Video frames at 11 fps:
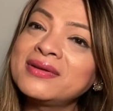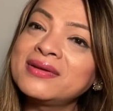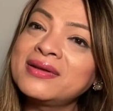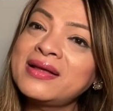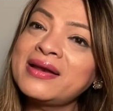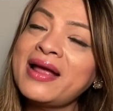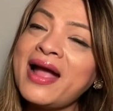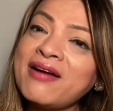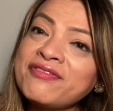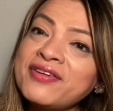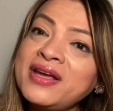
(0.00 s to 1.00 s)
an
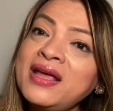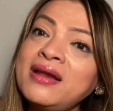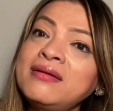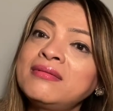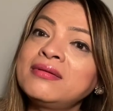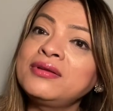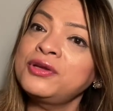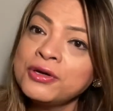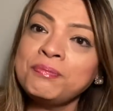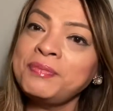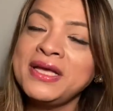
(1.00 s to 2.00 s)
African
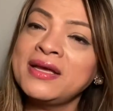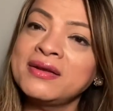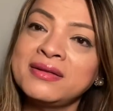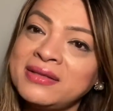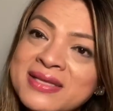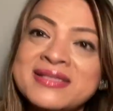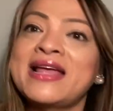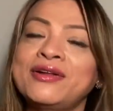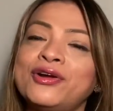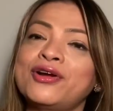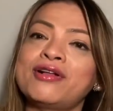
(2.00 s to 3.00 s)
European
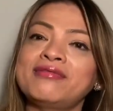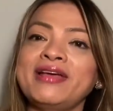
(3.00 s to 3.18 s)
descent girl,